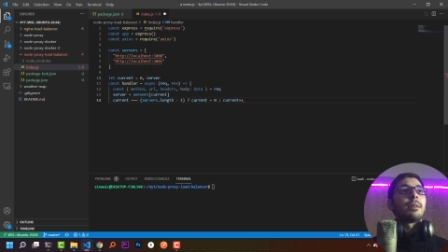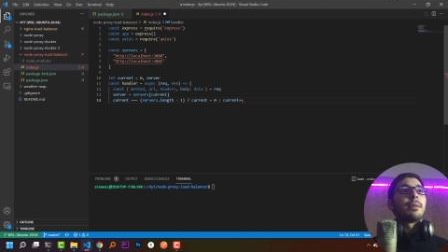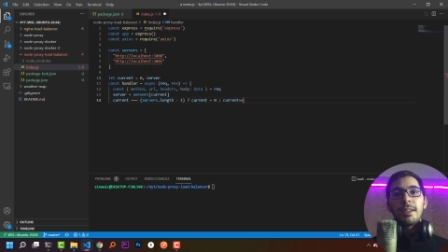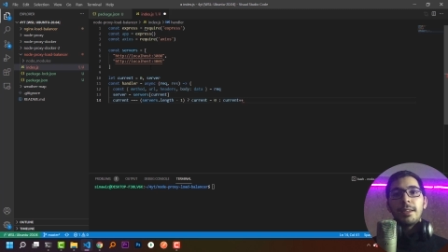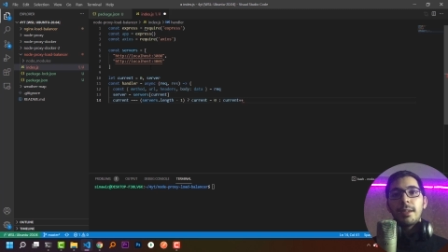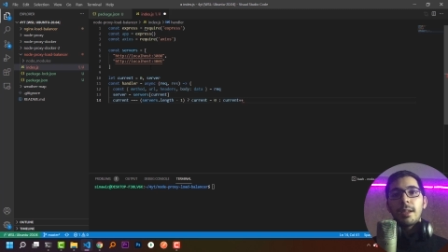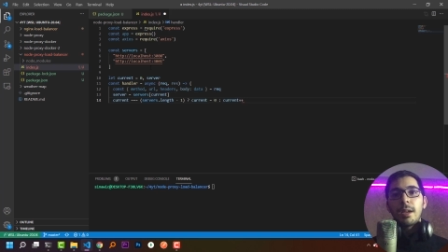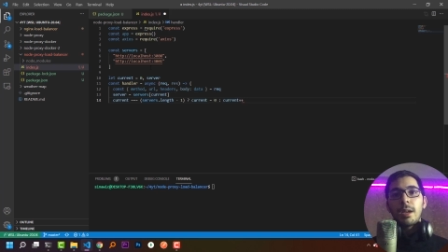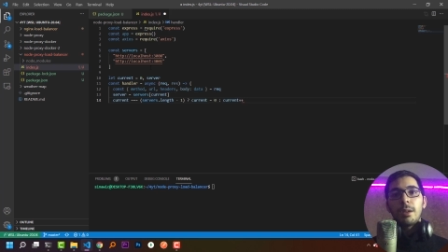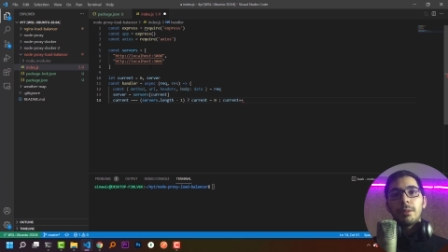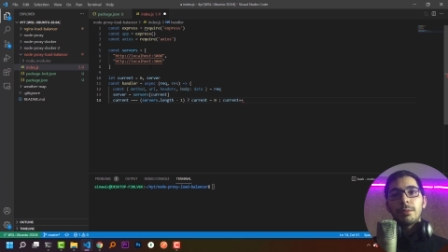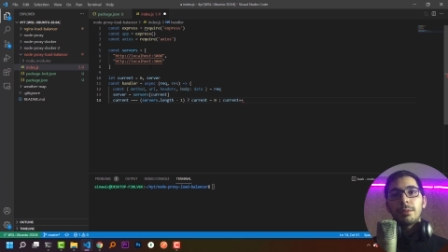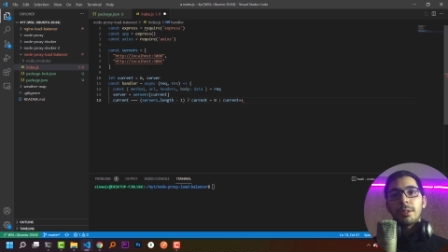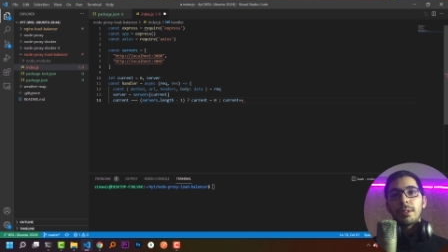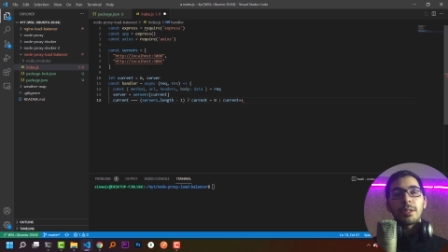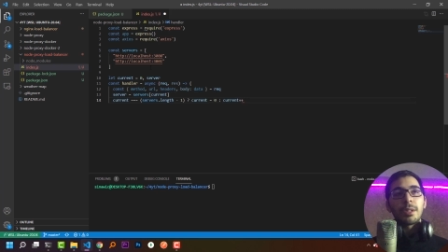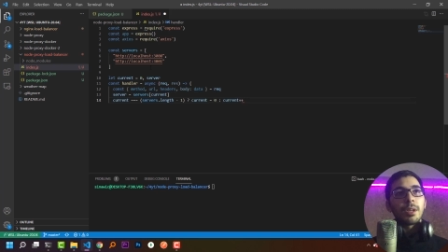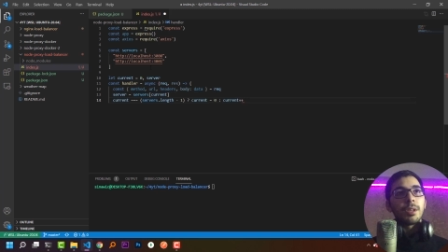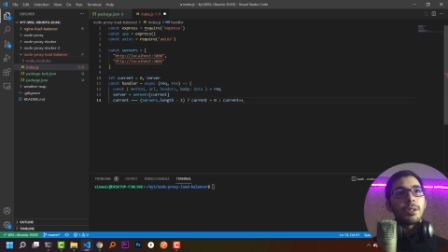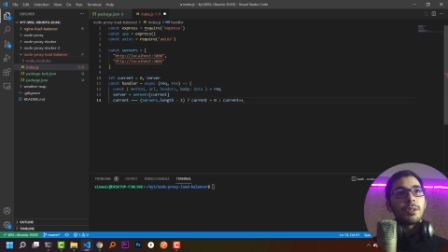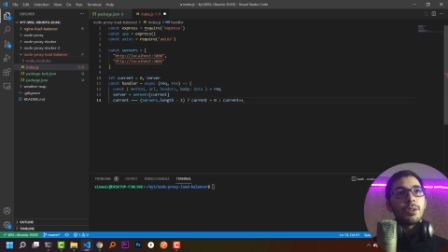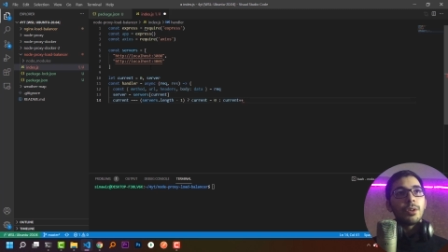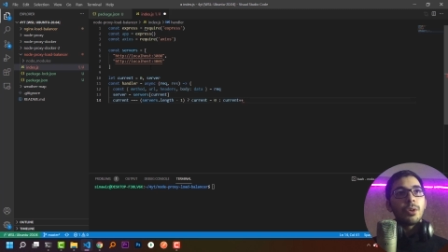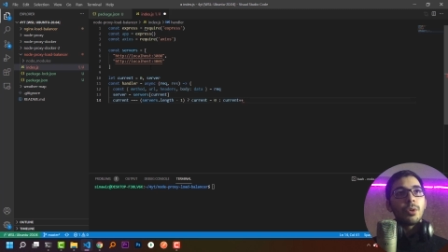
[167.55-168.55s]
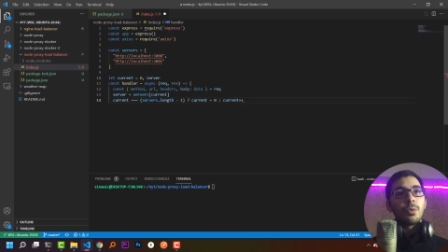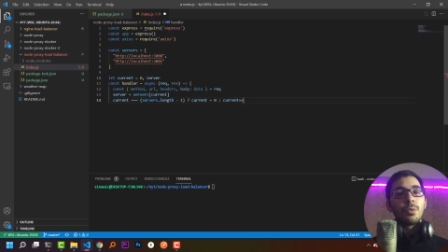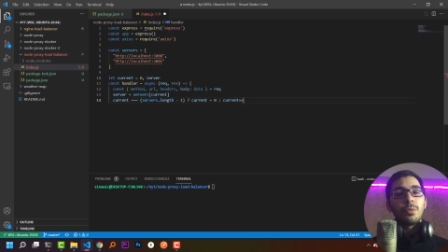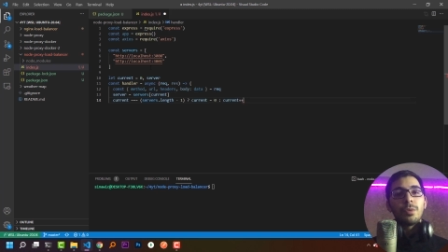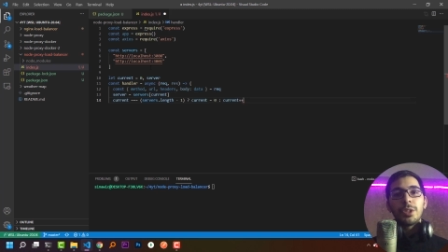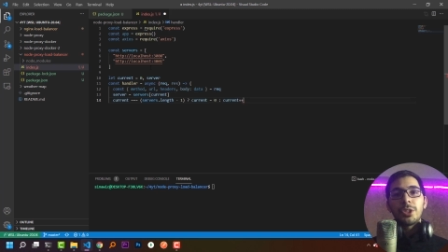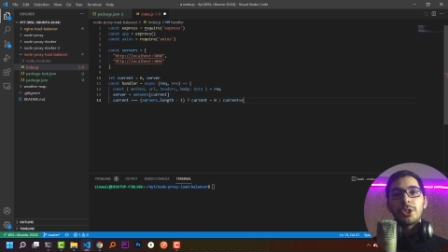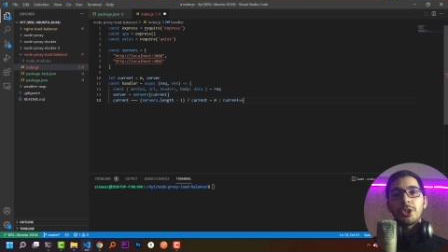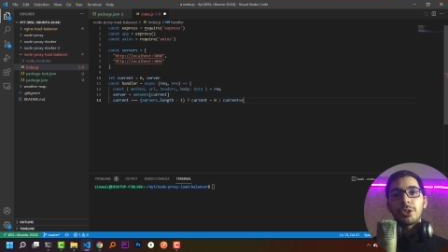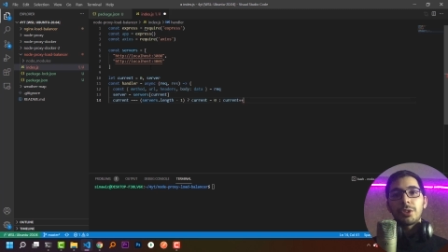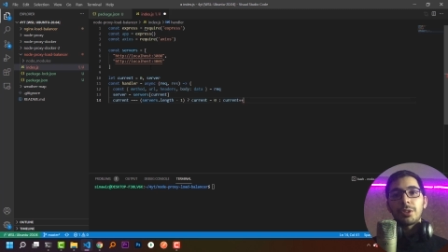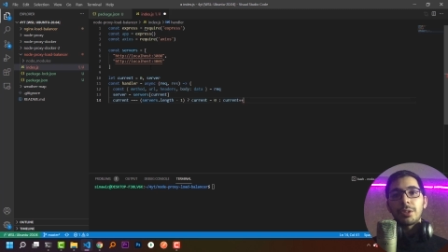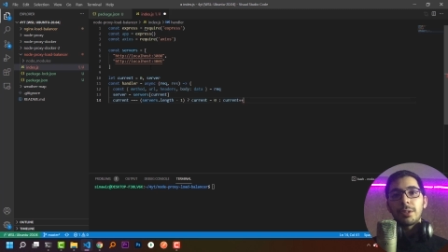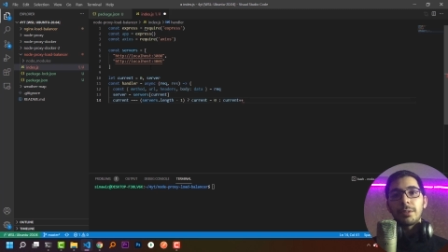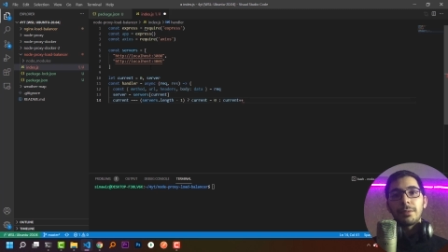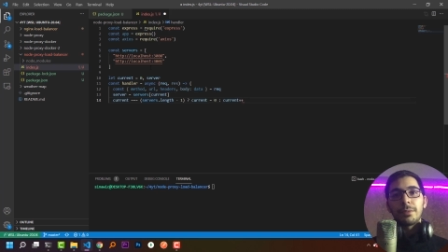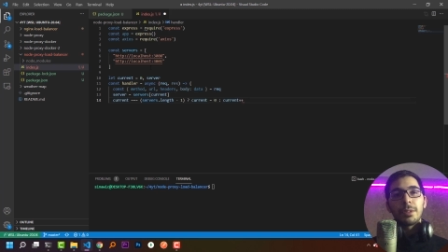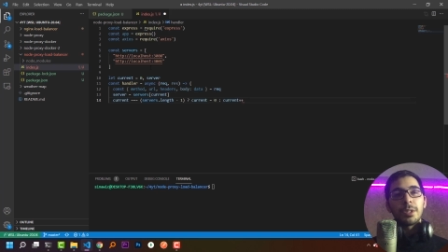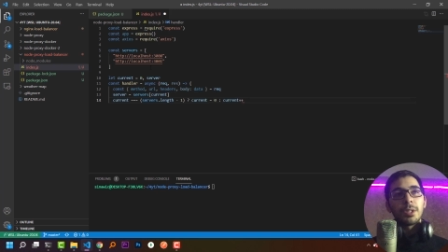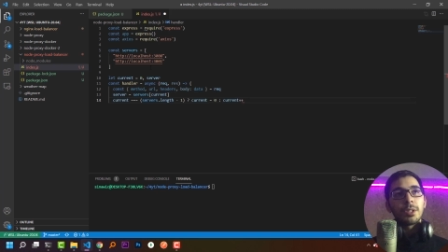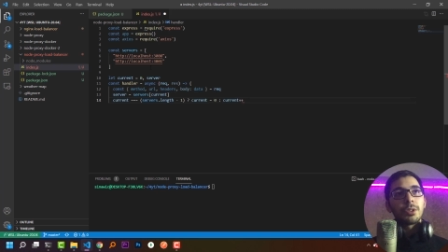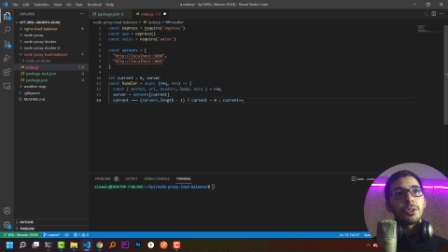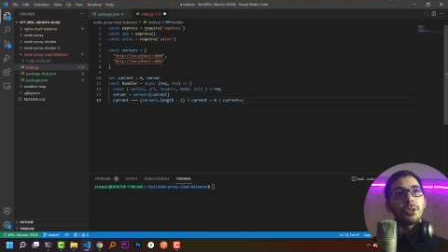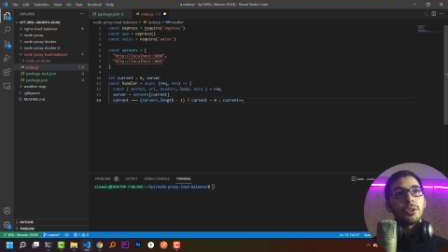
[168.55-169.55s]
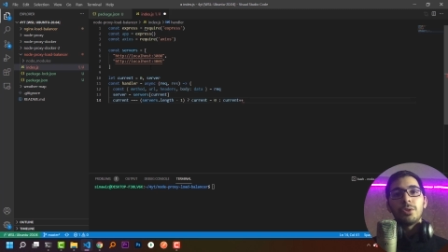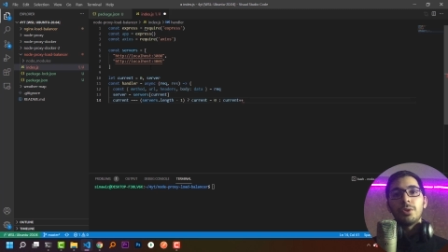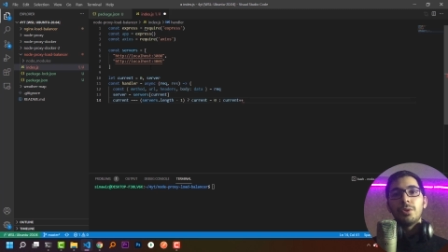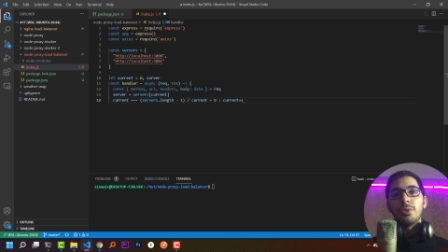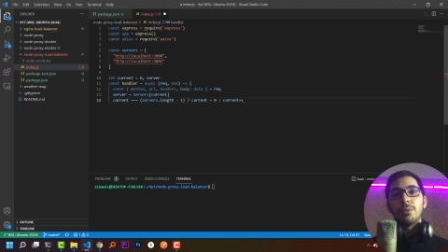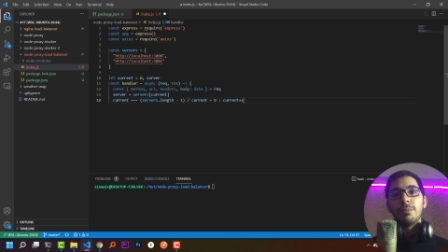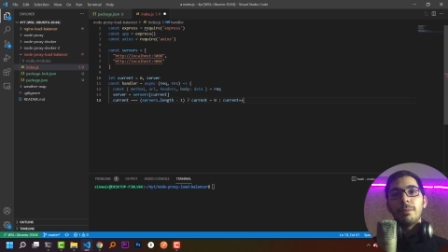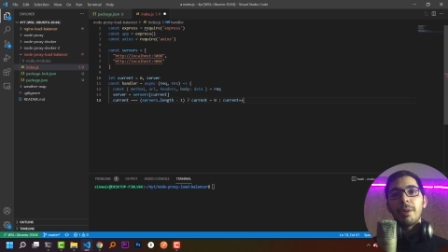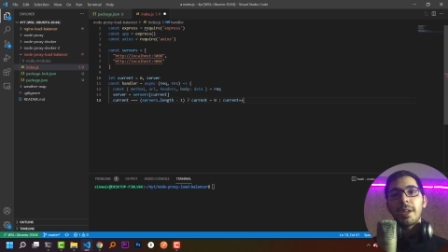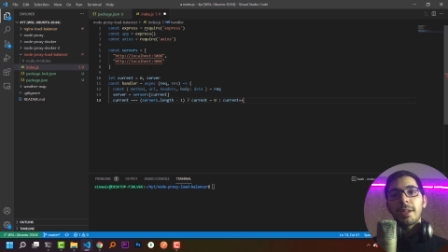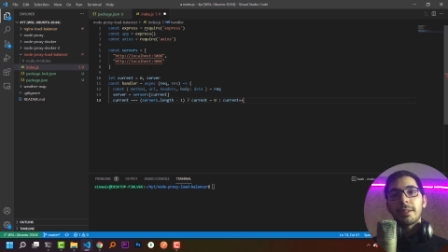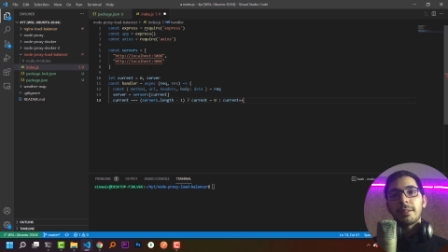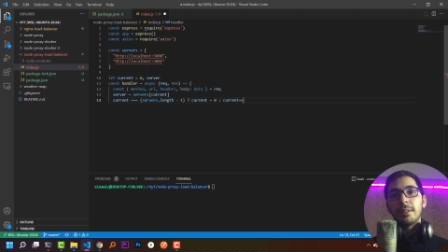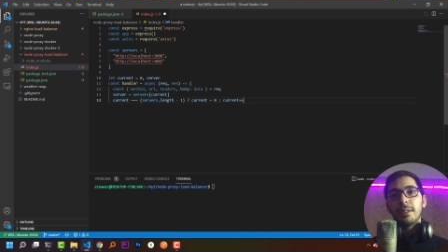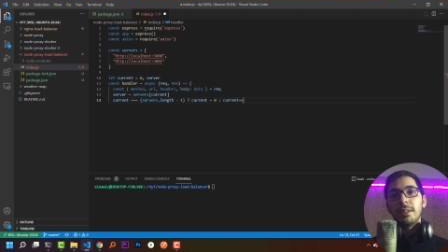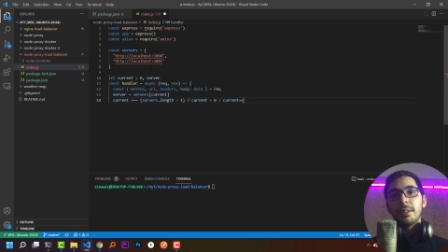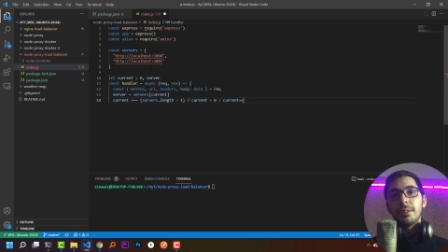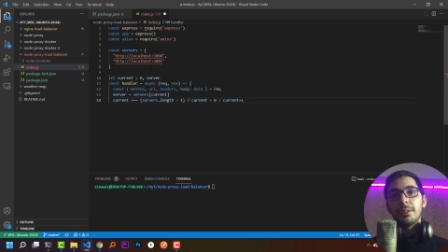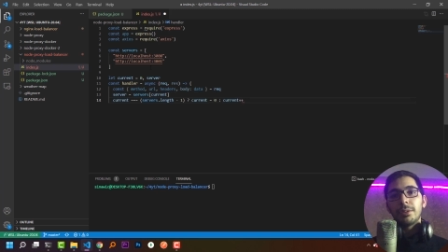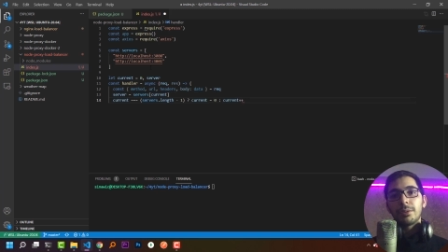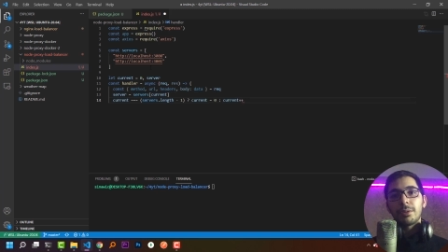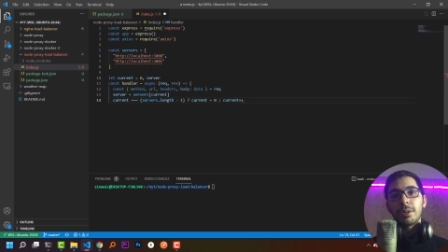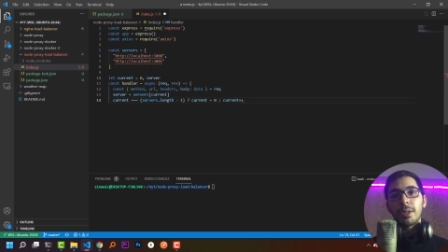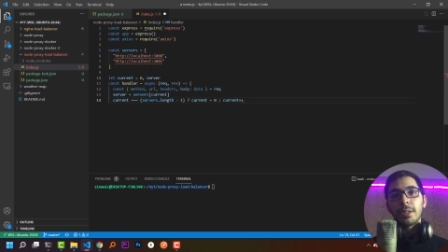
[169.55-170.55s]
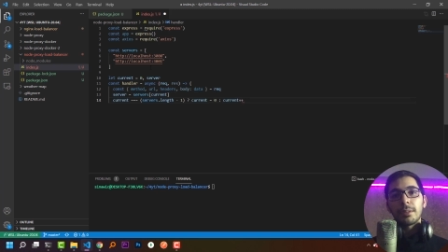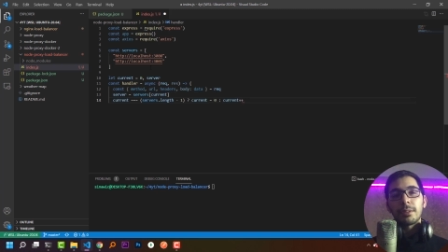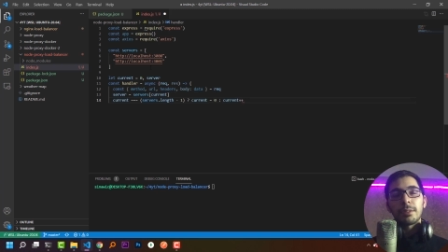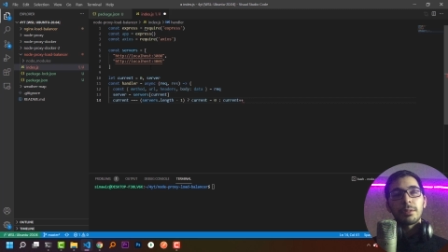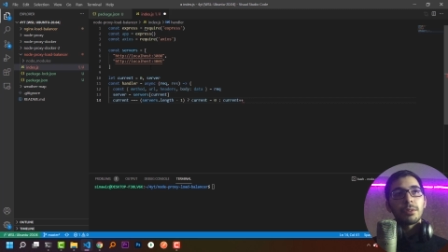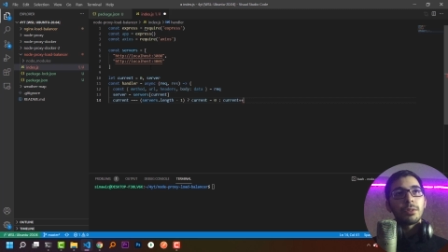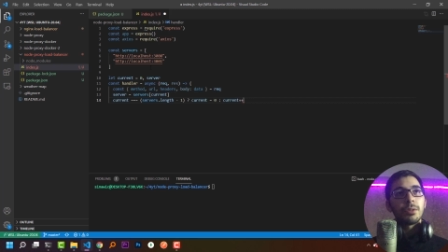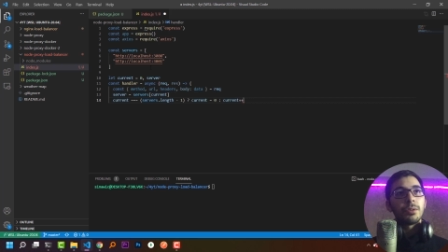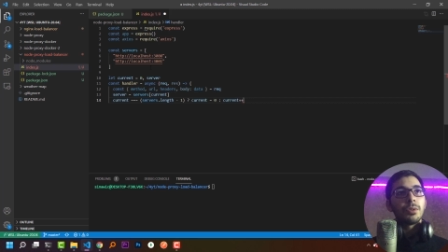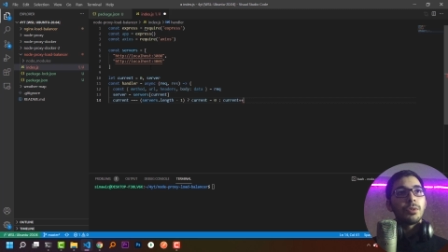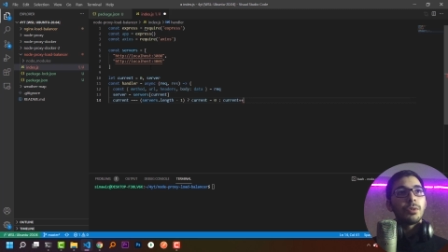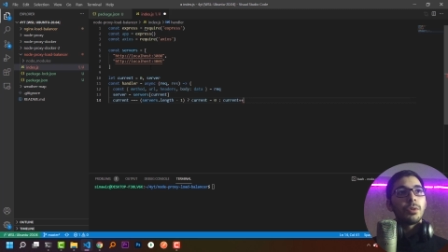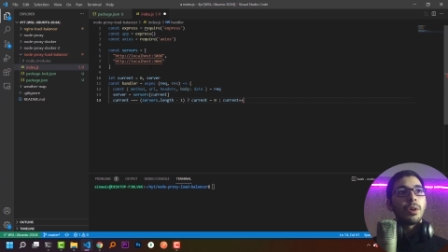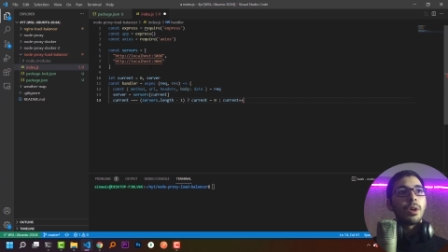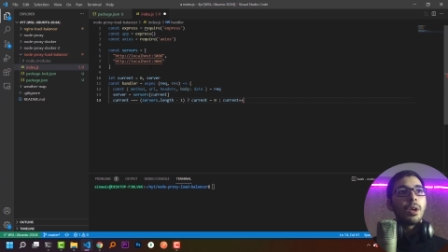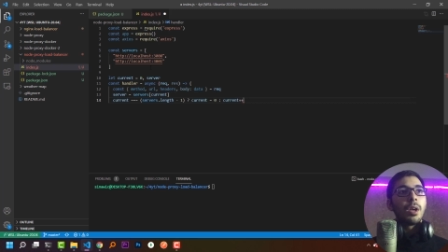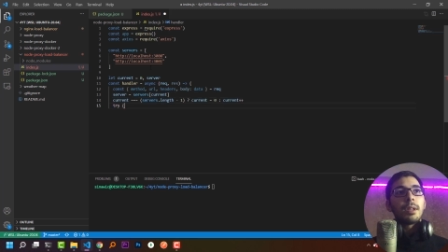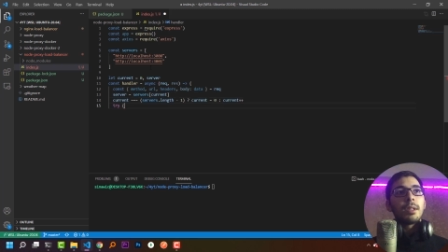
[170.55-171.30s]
And now that I know which server to make the request to,